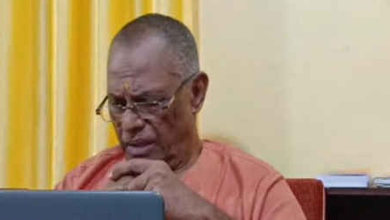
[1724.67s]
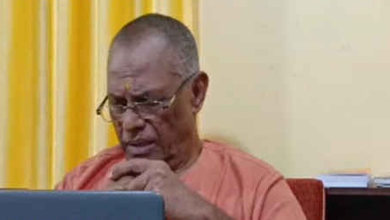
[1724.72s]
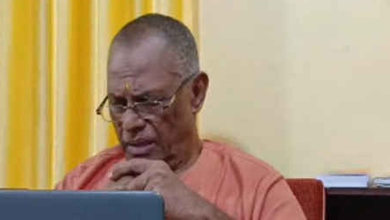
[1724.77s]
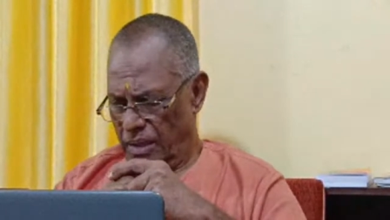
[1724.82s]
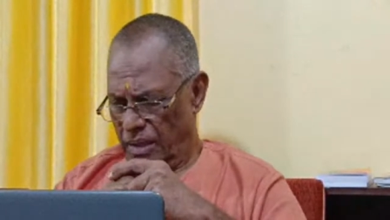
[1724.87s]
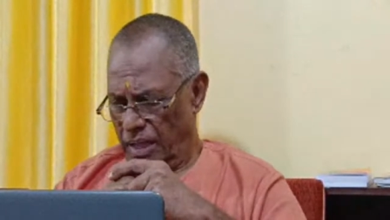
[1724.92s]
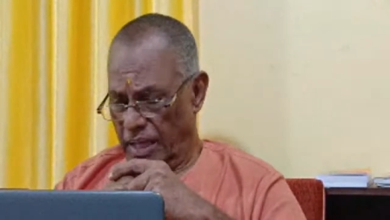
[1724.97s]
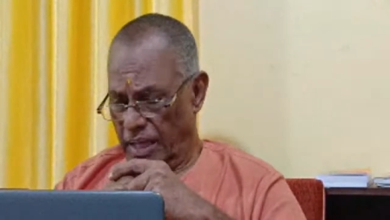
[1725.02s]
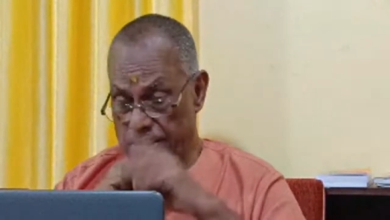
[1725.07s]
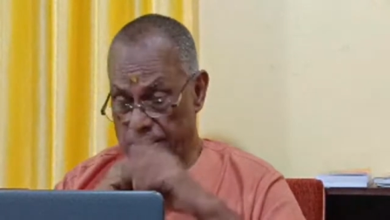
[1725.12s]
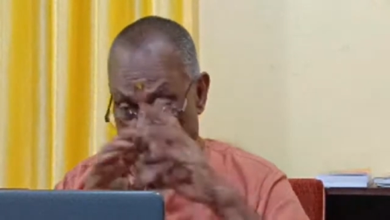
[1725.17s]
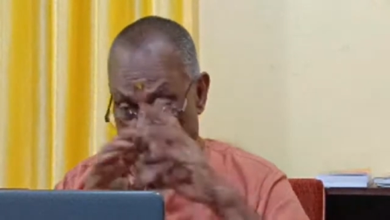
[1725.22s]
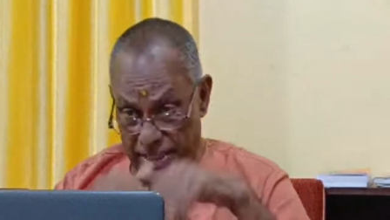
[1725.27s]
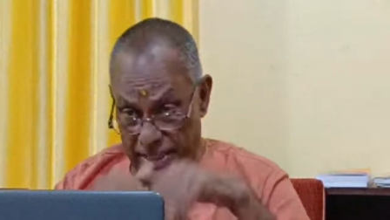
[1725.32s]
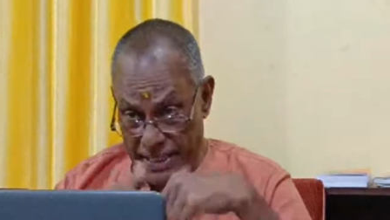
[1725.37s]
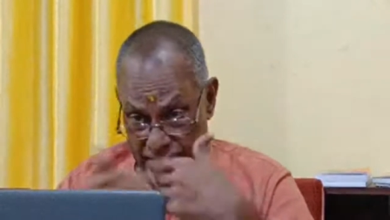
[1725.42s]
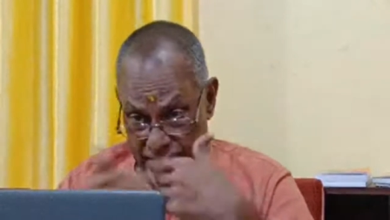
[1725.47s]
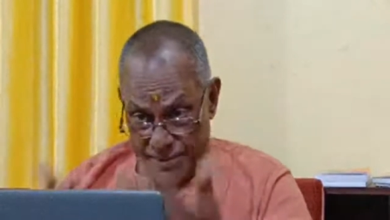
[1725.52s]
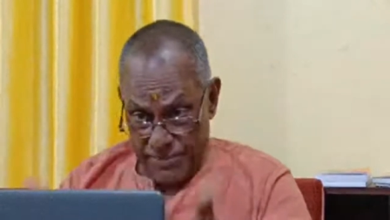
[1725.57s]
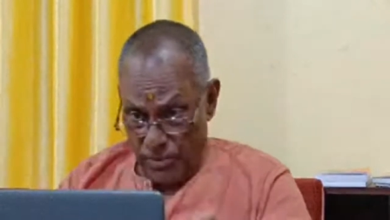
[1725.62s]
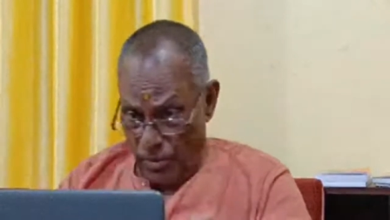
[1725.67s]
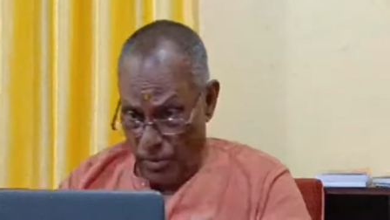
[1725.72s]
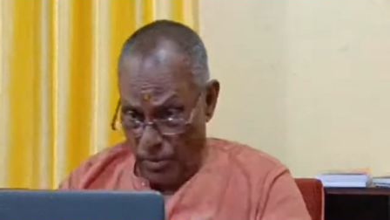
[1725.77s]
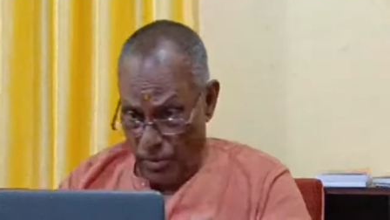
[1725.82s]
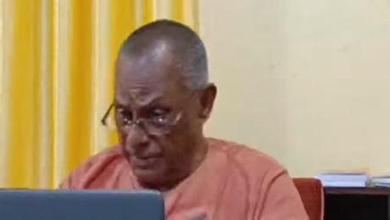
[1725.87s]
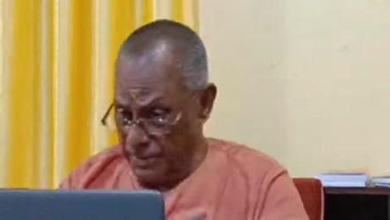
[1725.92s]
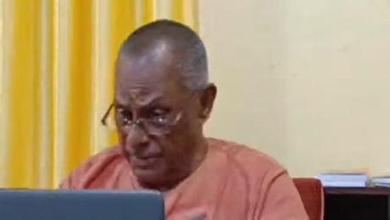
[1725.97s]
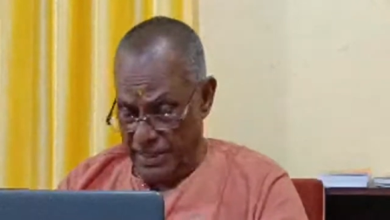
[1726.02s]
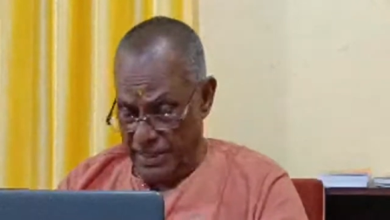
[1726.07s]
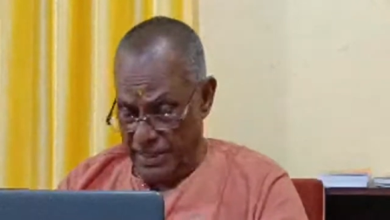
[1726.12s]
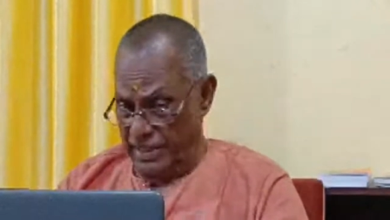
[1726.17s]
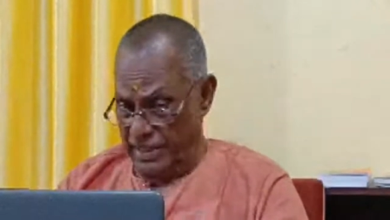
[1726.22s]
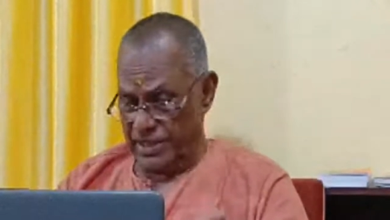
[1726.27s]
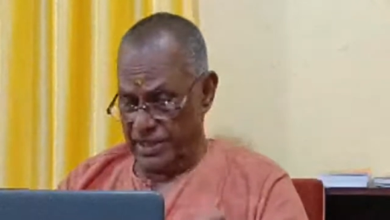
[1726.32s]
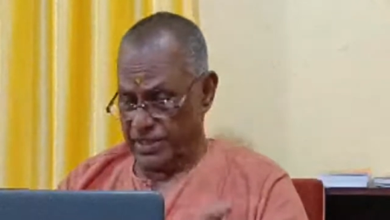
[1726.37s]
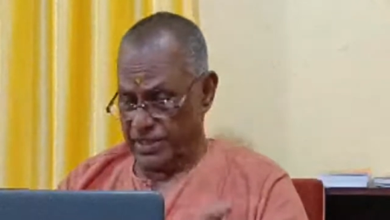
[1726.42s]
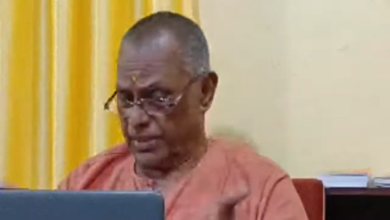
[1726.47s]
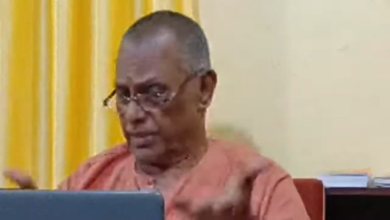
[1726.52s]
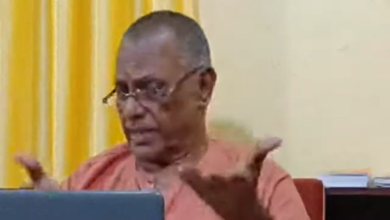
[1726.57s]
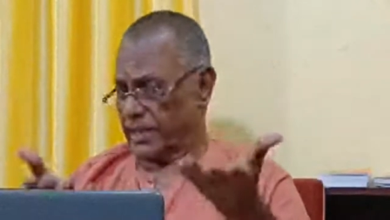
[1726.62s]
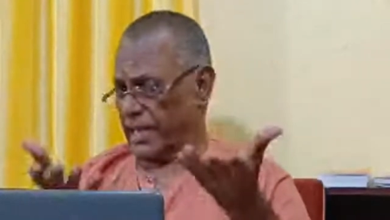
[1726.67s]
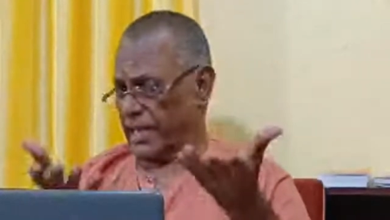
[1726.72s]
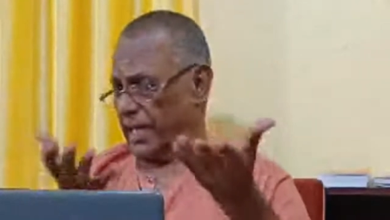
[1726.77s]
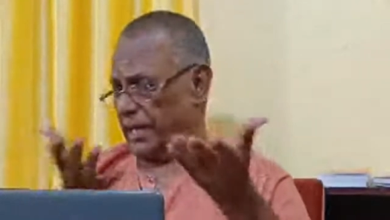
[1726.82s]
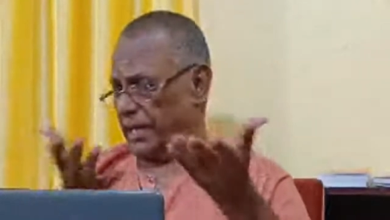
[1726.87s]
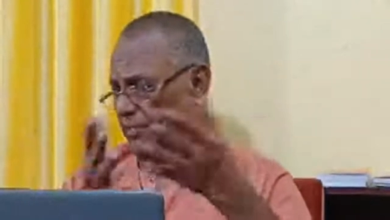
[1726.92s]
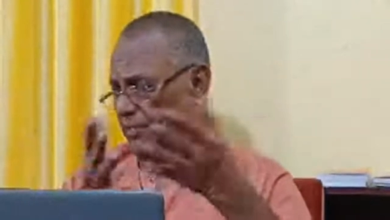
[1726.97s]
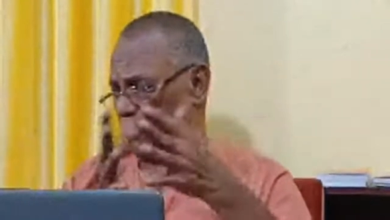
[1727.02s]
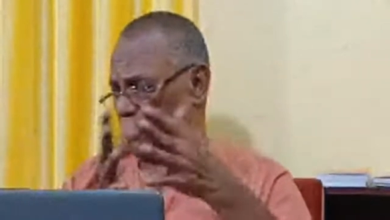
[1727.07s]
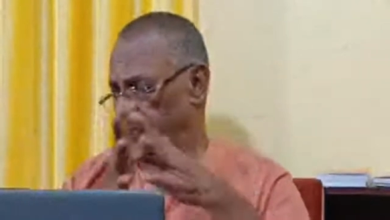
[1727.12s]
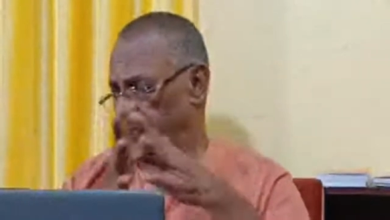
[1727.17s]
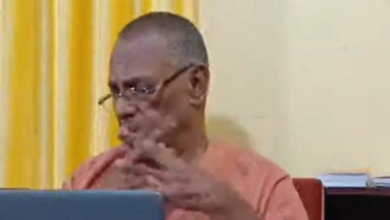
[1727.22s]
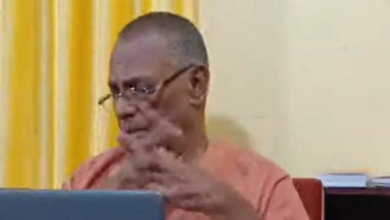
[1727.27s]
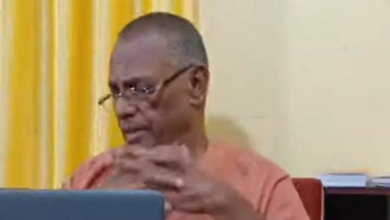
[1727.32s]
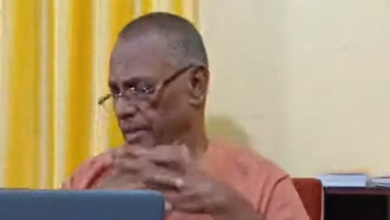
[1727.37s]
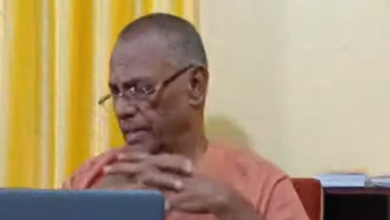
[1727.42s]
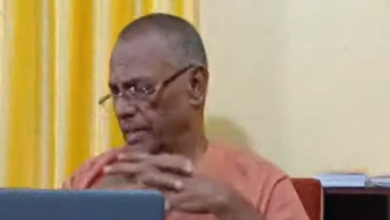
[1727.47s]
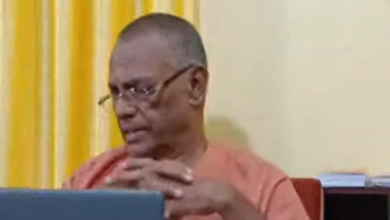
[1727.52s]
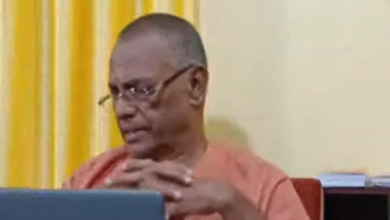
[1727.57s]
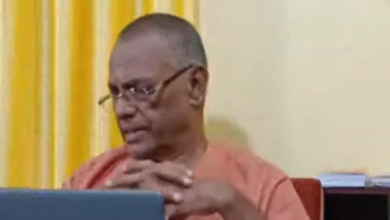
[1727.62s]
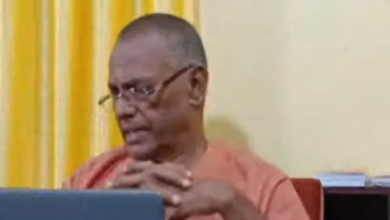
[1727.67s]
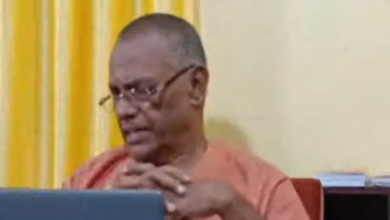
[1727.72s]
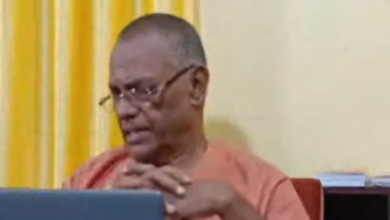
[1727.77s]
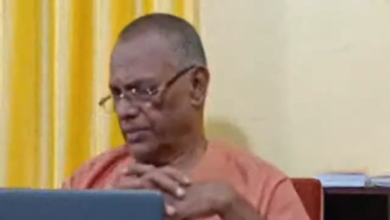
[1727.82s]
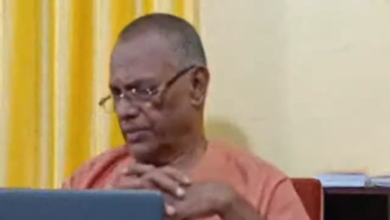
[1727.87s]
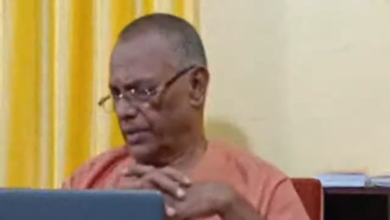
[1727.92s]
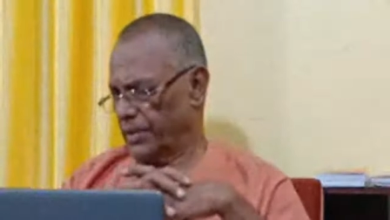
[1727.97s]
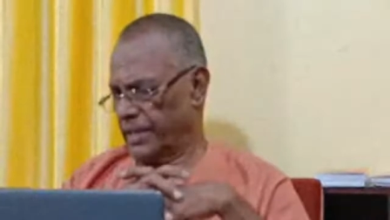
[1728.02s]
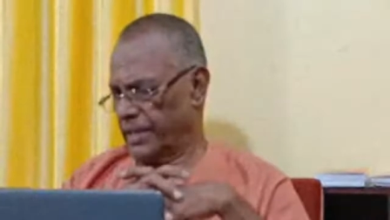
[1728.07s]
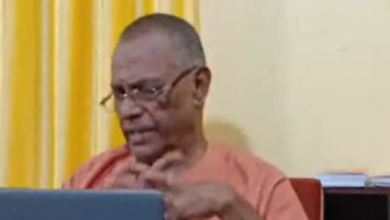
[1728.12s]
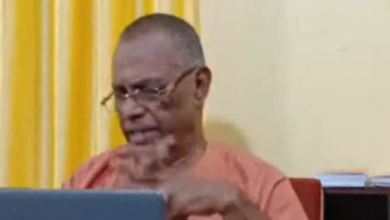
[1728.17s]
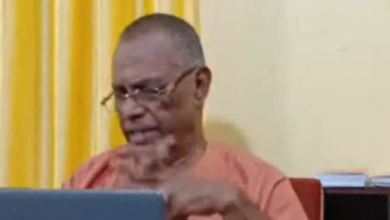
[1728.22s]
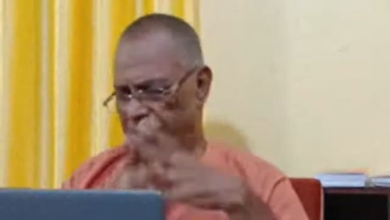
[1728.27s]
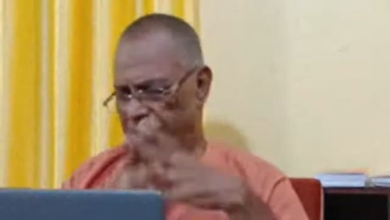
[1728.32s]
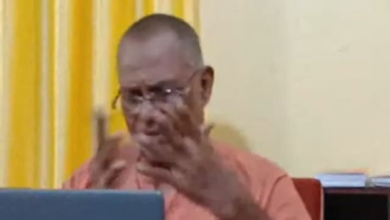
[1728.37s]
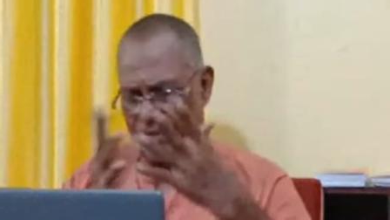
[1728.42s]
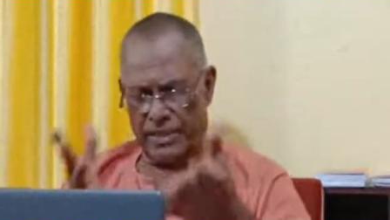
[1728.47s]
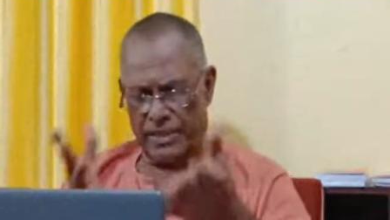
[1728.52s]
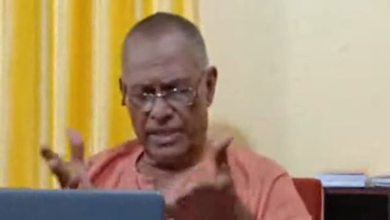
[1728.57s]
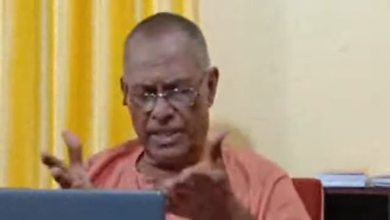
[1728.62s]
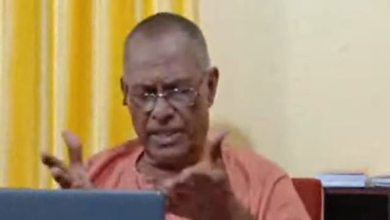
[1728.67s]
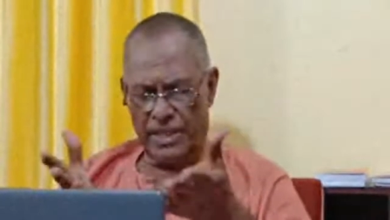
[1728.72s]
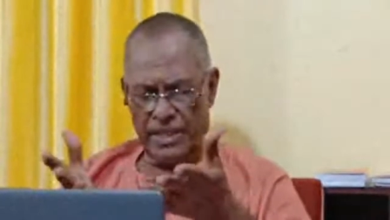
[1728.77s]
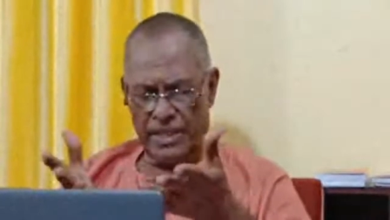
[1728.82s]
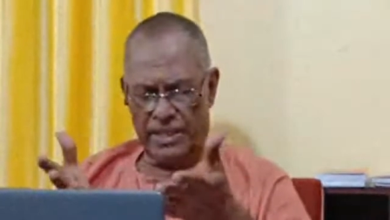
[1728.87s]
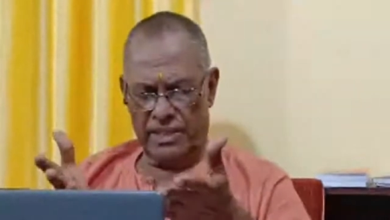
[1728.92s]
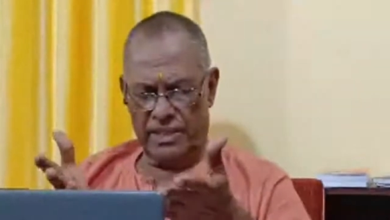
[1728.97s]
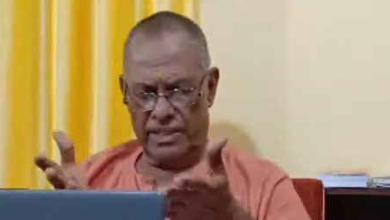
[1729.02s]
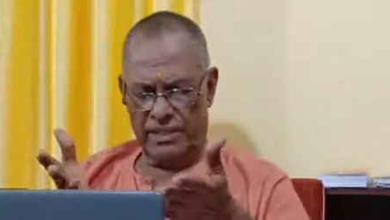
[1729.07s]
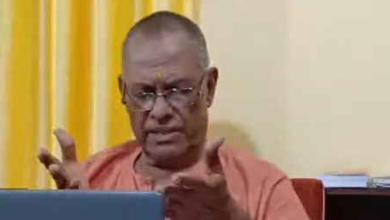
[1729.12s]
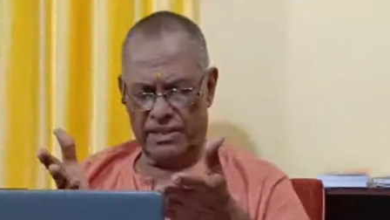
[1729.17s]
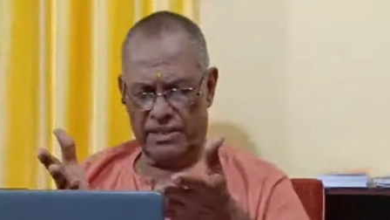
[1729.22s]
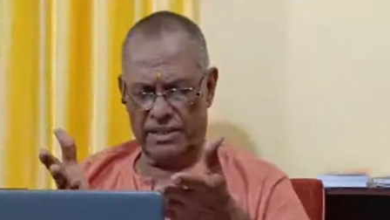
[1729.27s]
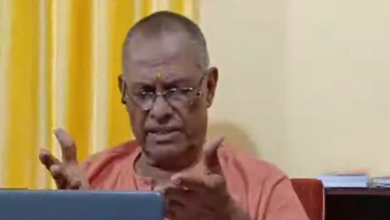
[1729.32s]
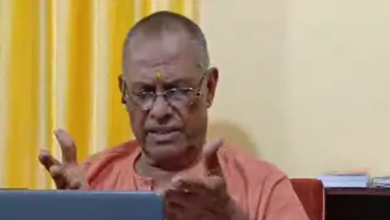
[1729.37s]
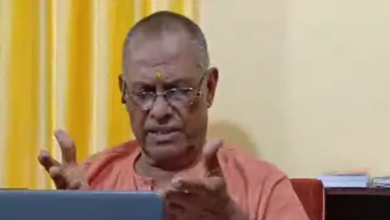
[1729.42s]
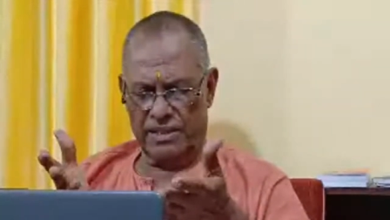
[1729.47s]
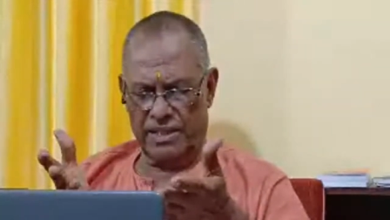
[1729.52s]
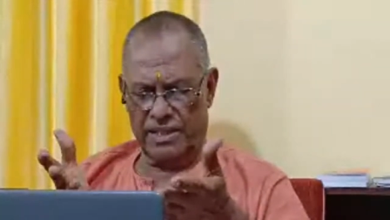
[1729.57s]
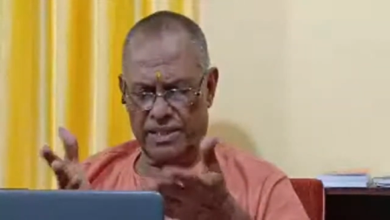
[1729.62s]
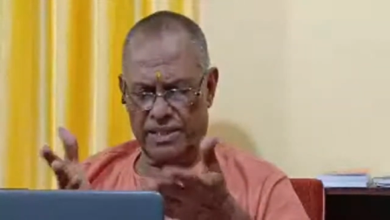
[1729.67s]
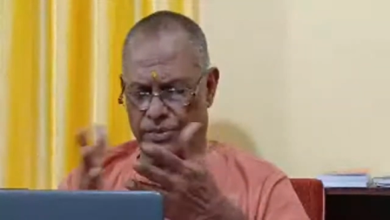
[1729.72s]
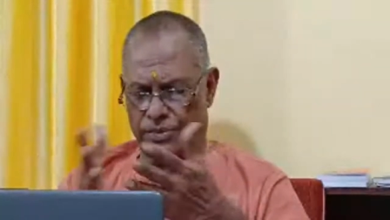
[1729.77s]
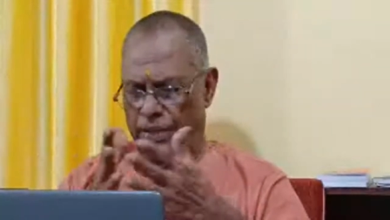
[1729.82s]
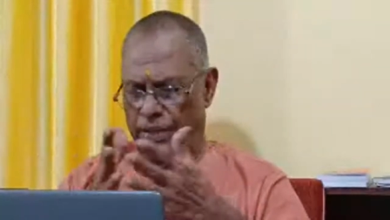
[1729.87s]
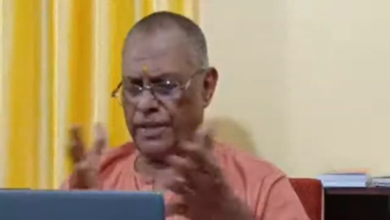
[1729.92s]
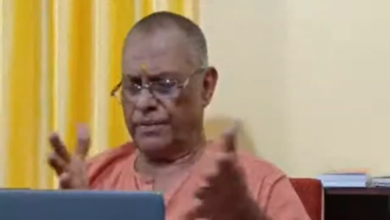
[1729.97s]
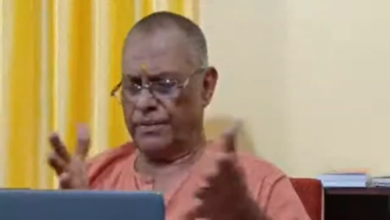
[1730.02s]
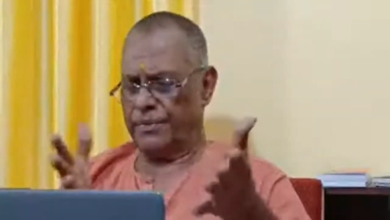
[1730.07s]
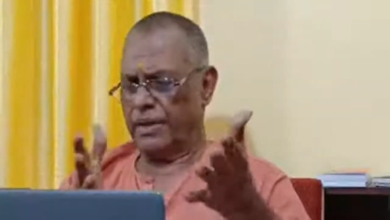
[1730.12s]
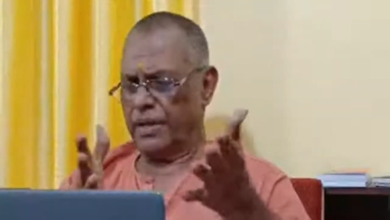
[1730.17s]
And then next moment he has not retired fully, and that is why his way of